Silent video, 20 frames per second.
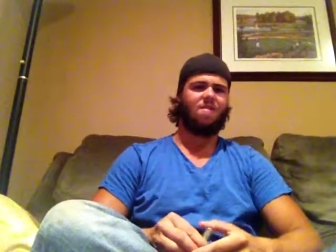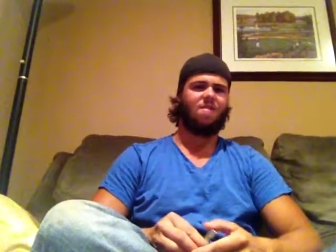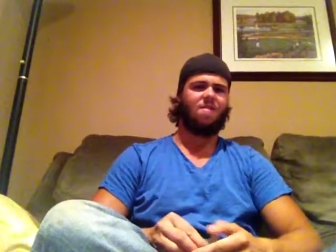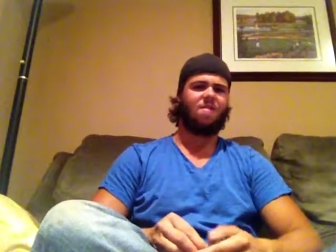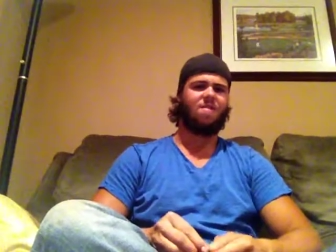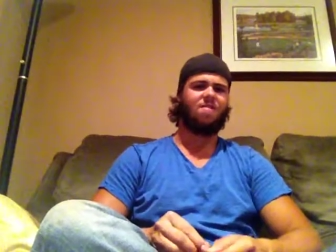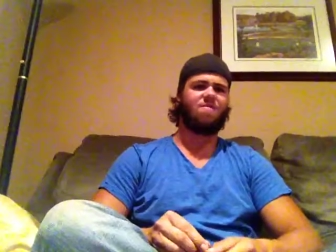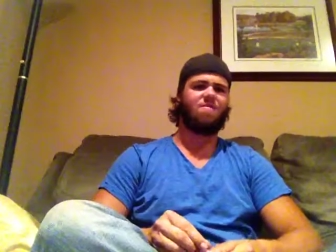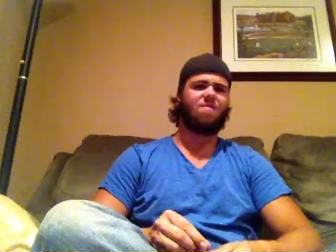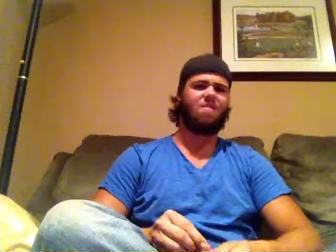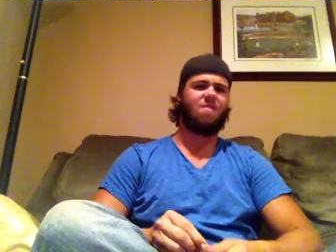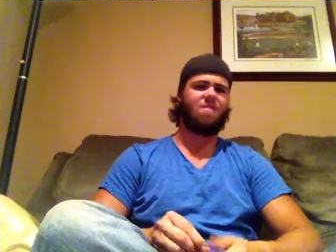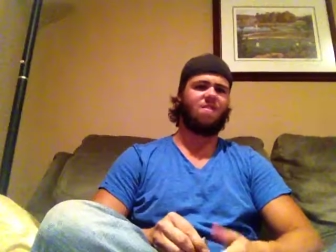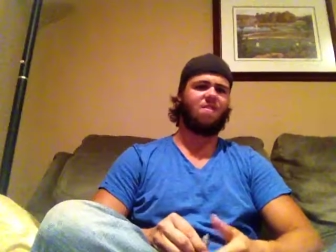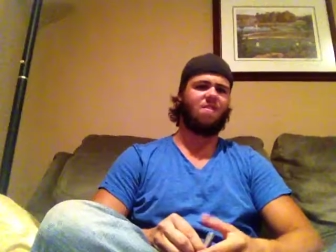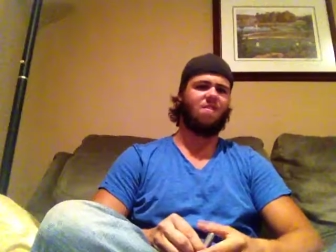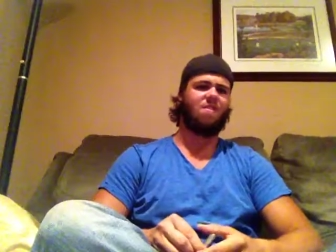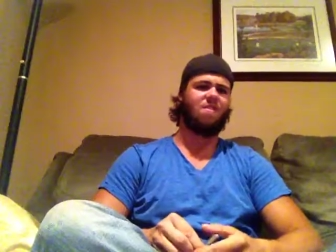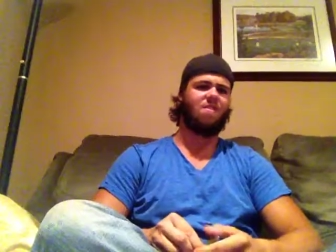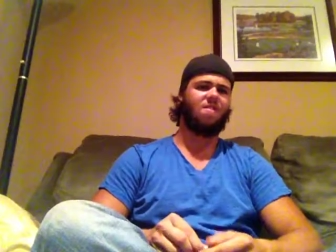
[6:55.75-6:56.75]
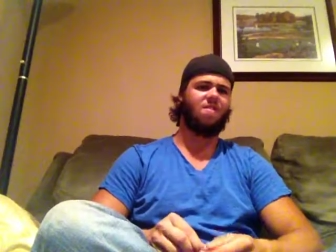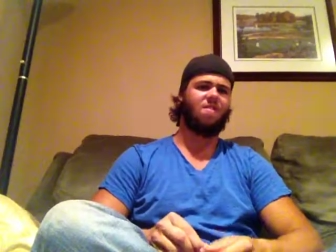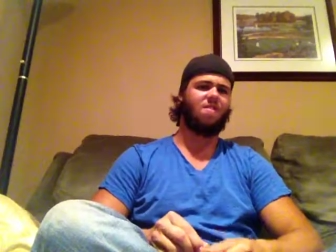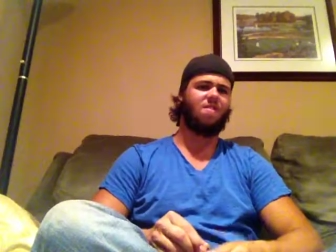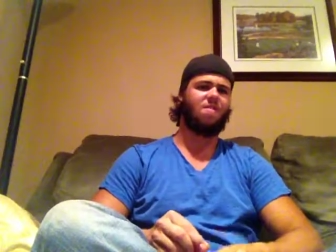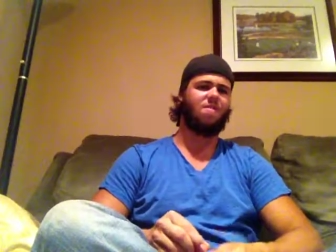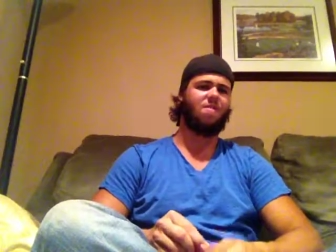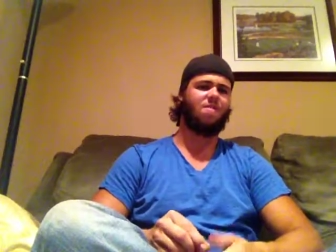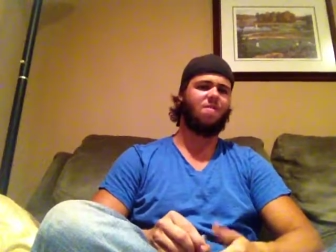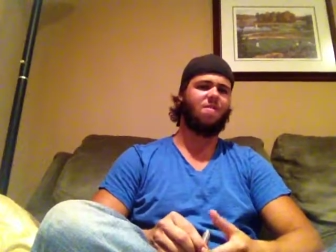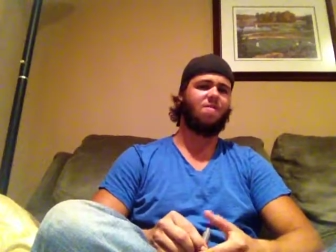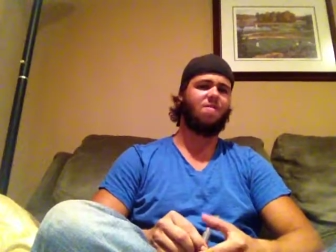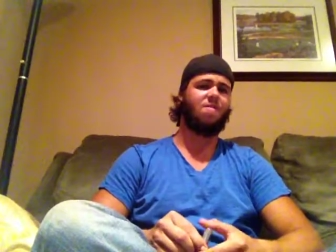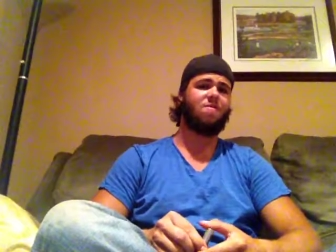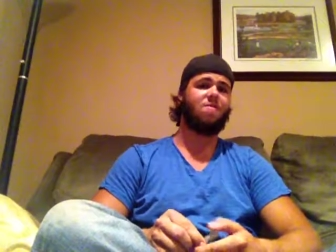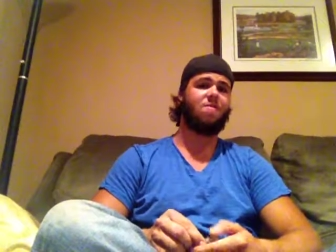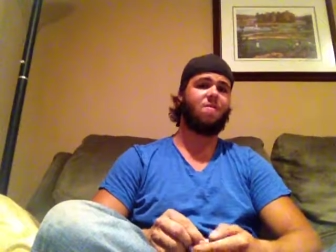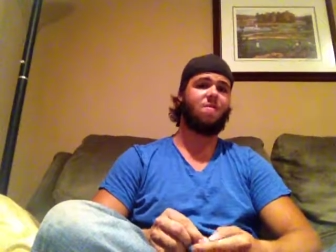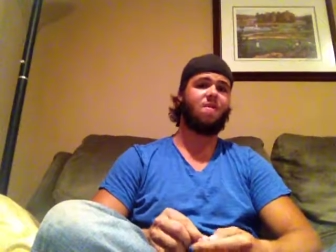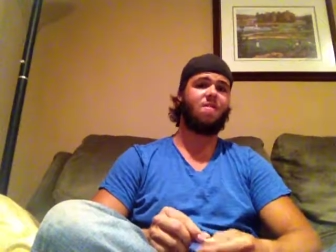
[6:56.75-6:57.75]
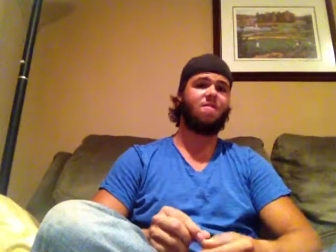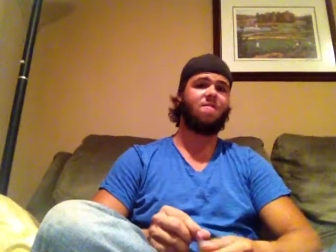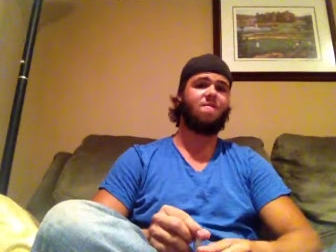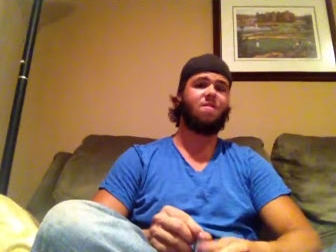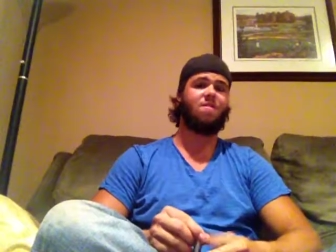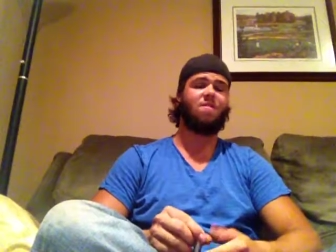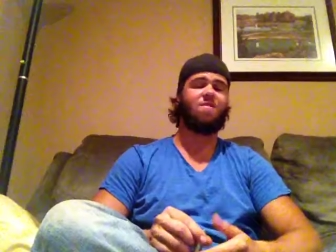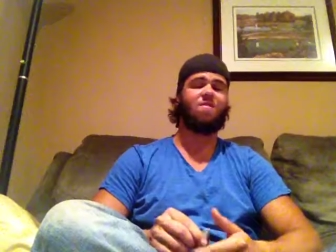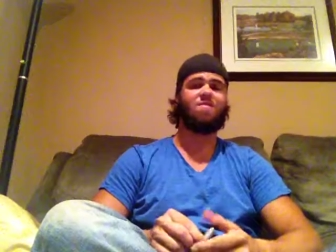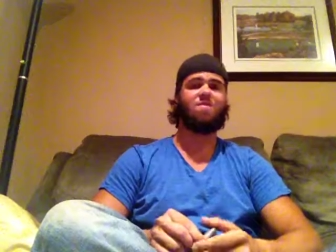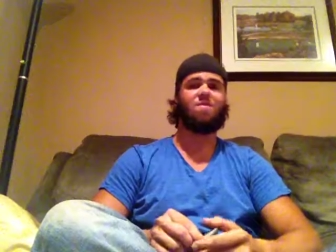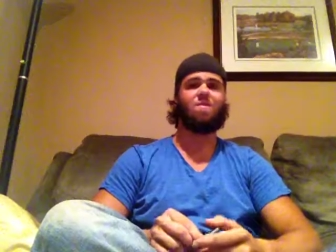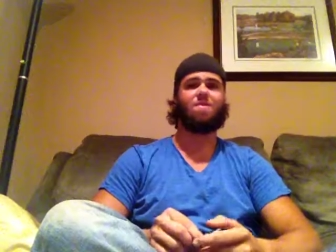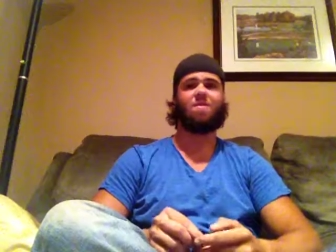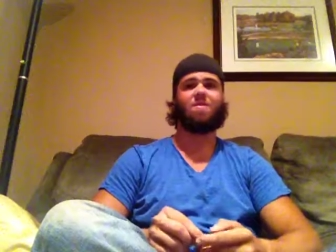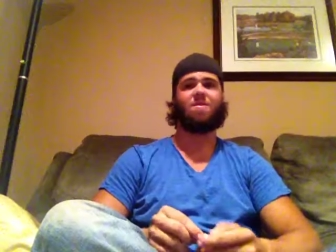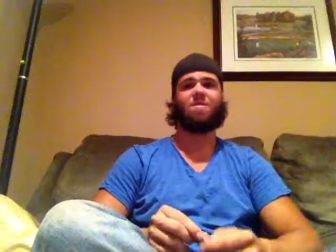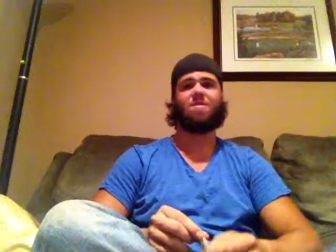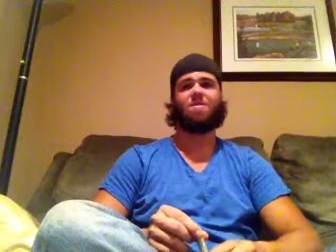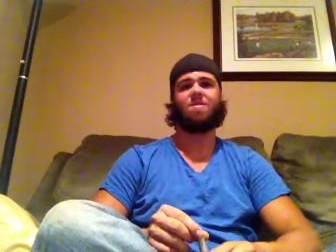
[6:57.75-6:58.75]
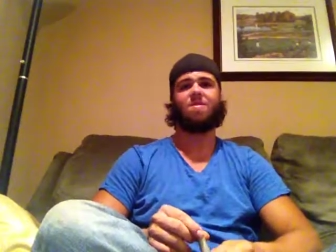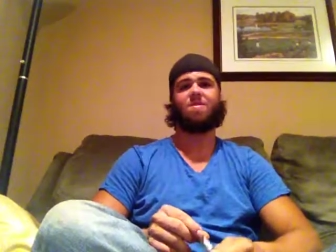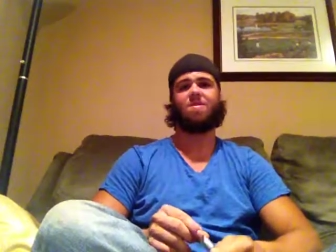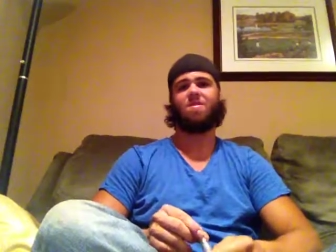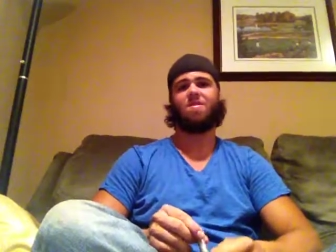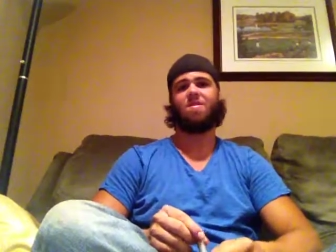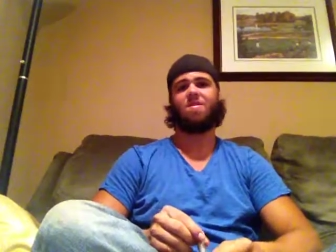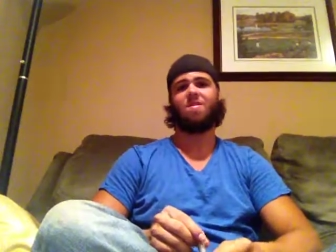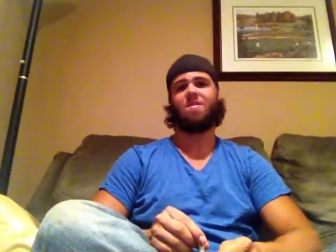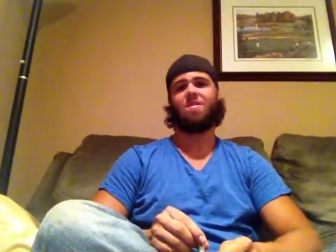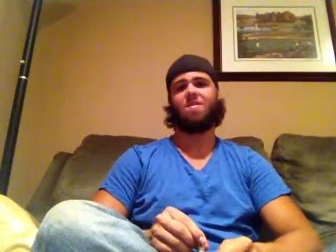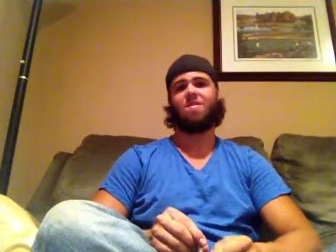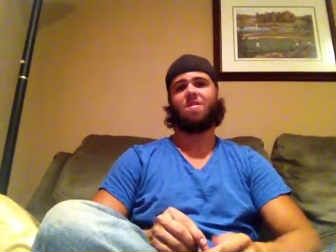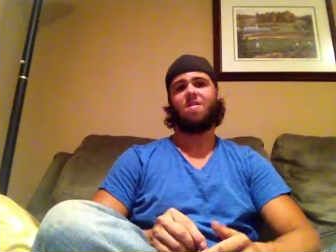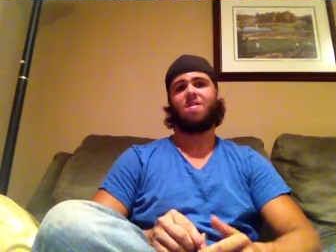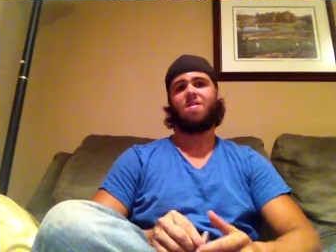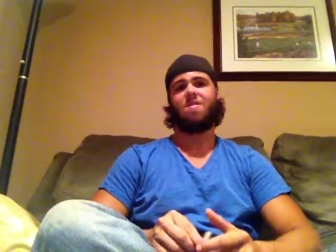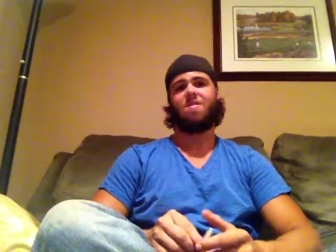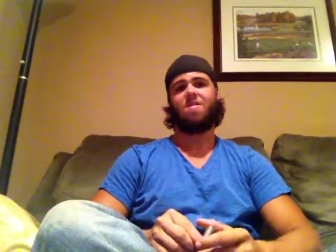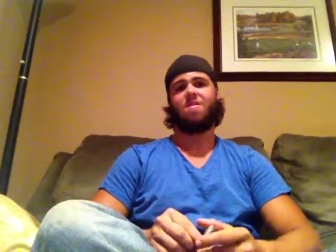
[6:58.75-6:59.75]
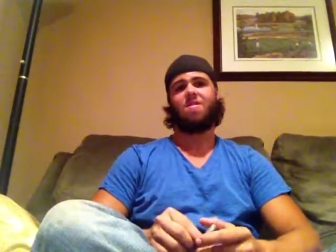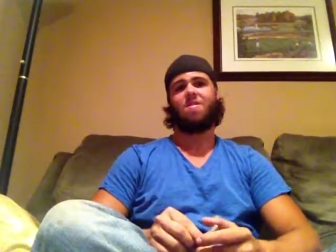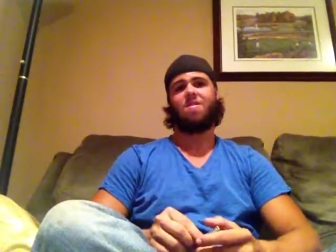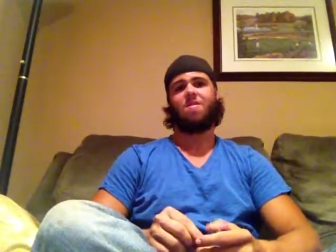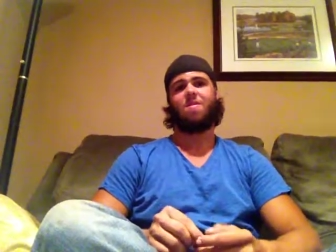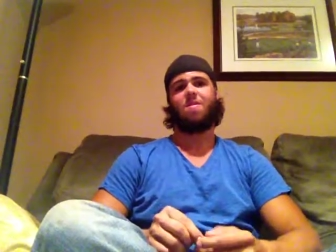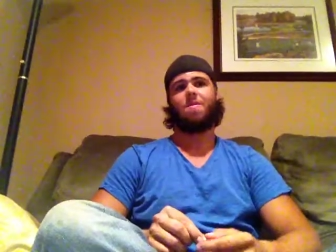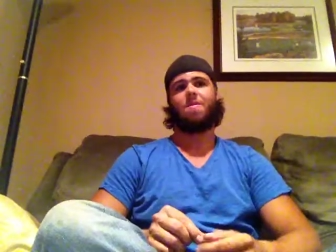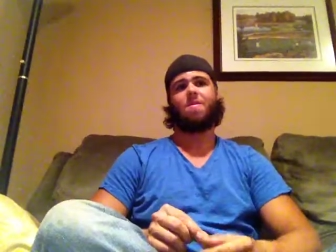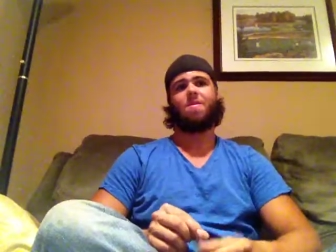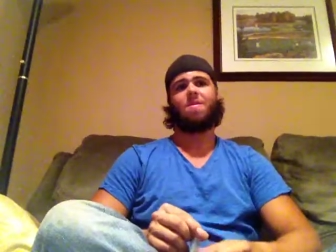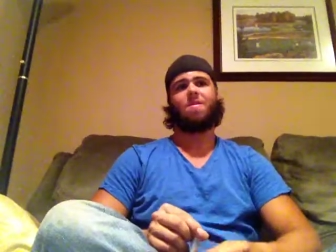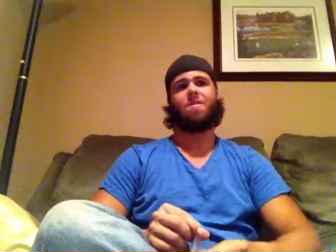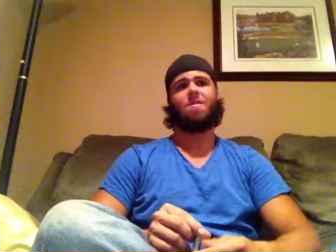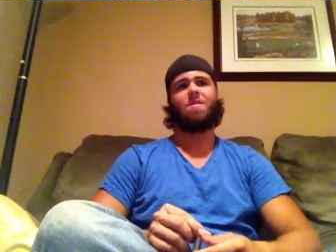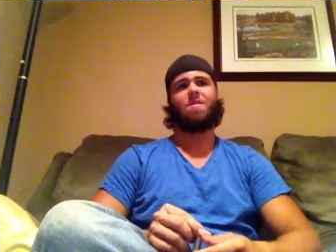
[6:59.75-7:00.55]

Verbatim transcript: next week there are going to be two surprise videos of uh well